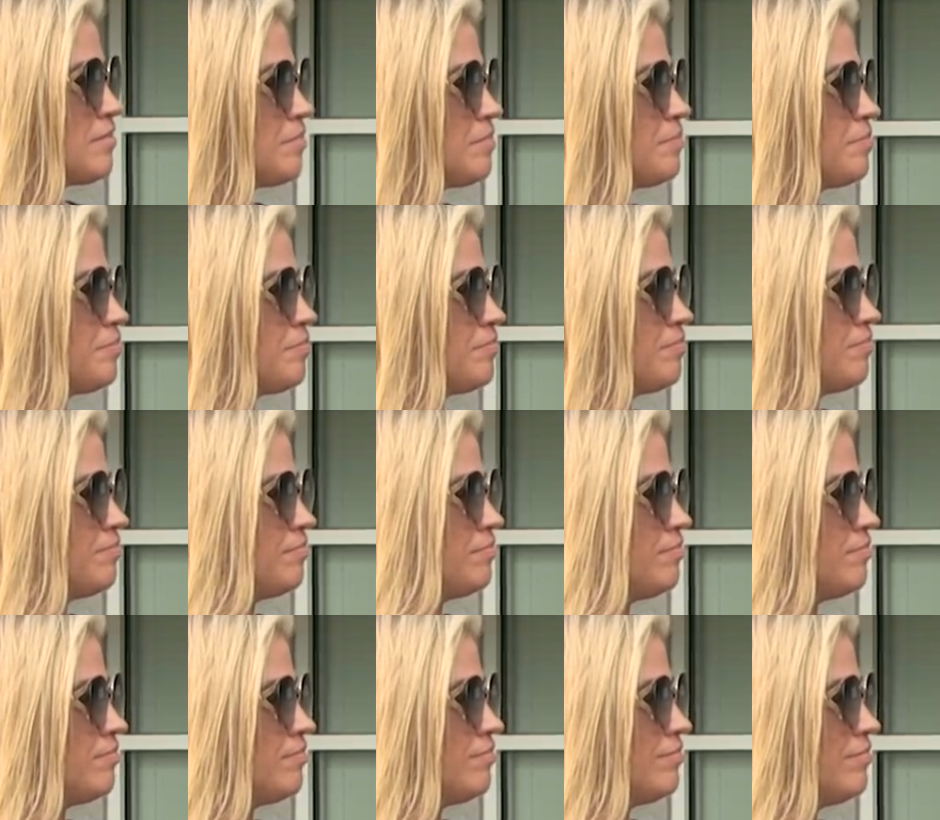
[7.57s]

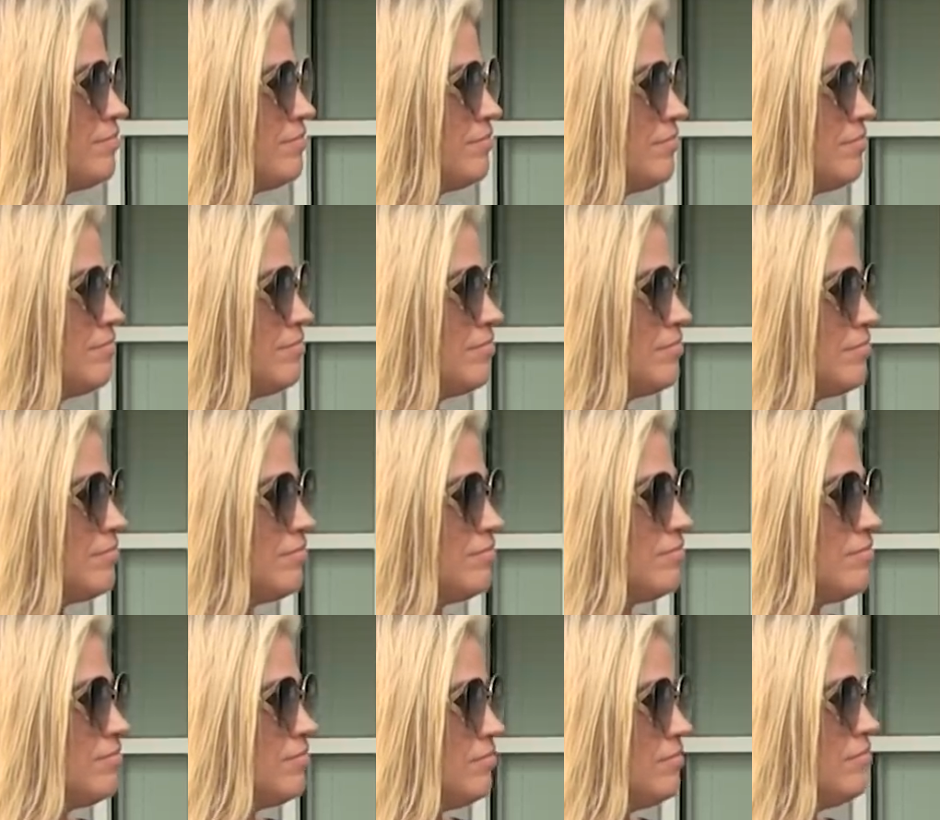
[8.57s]

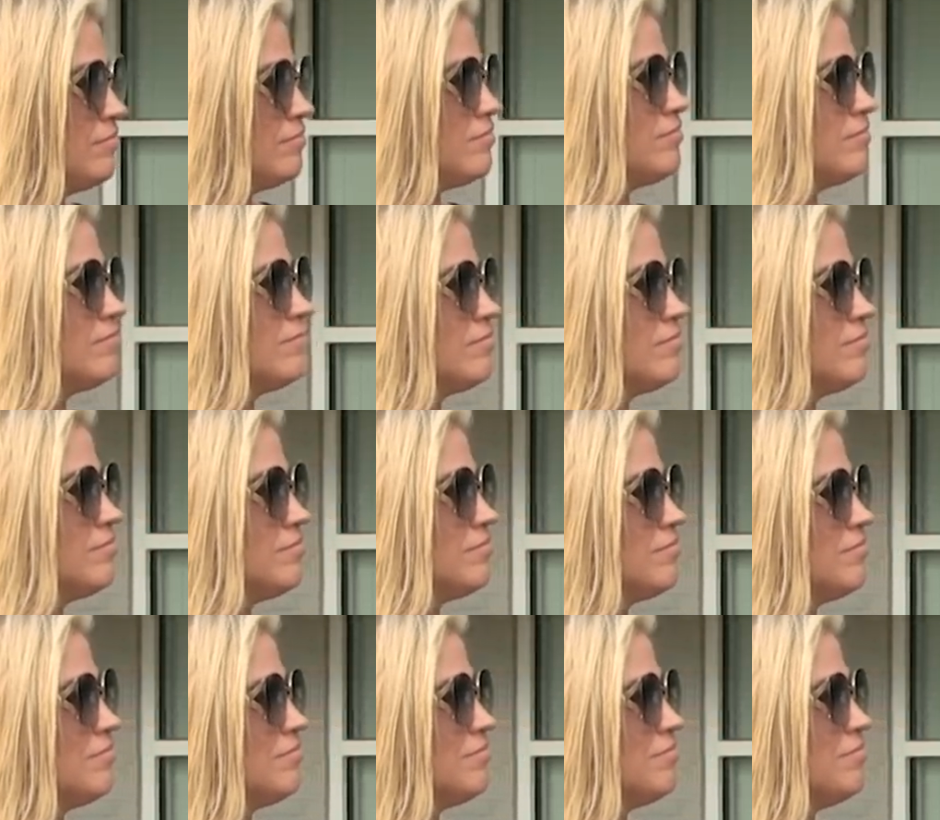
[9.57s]

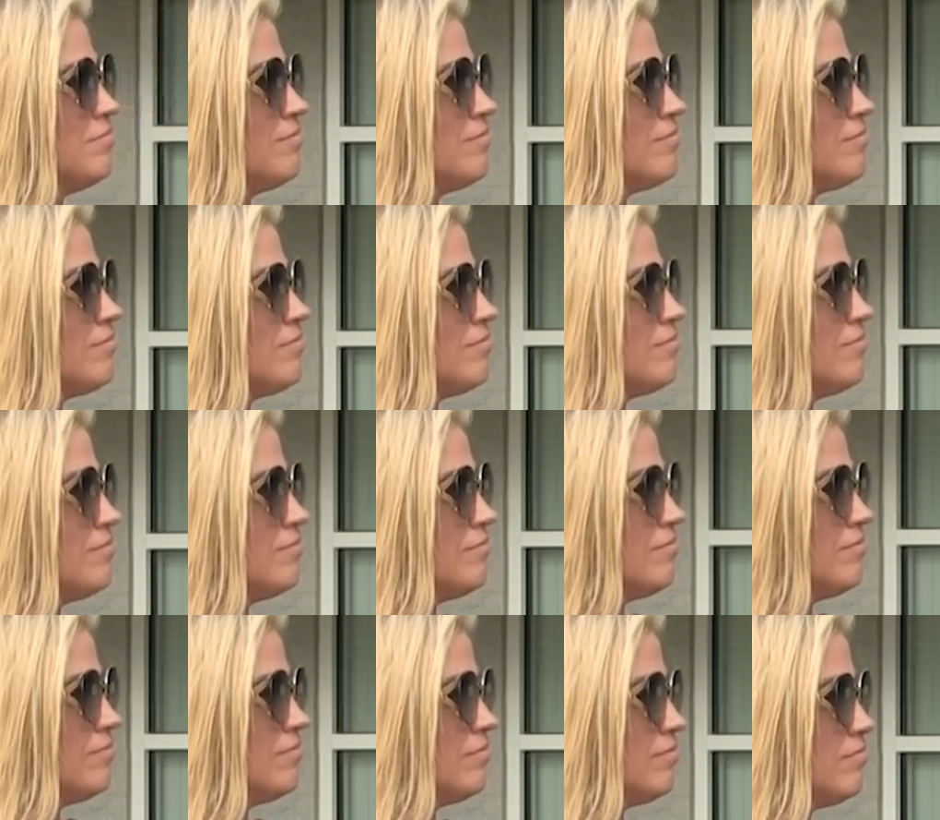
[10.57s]

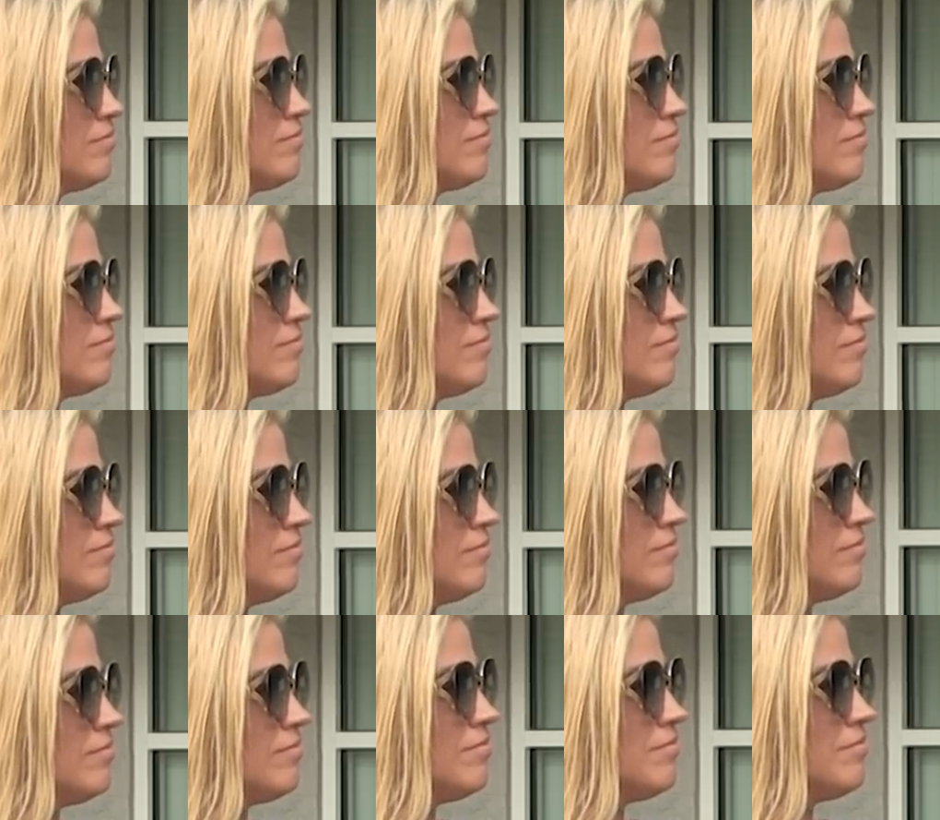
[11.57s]

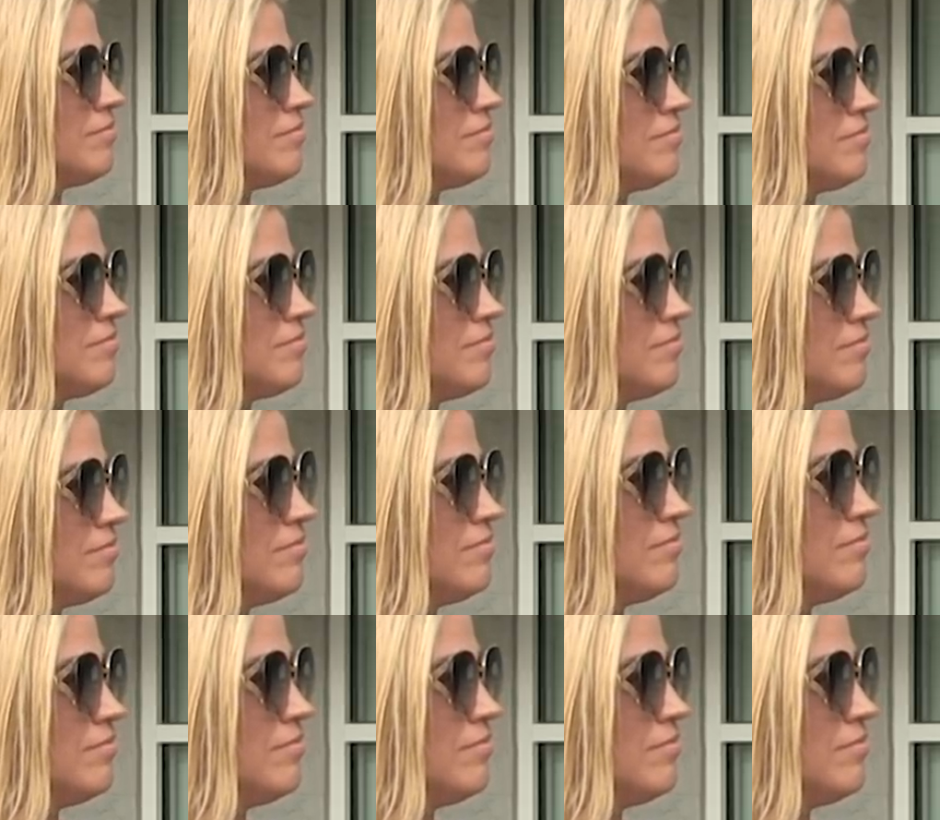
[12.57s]
(not speaking)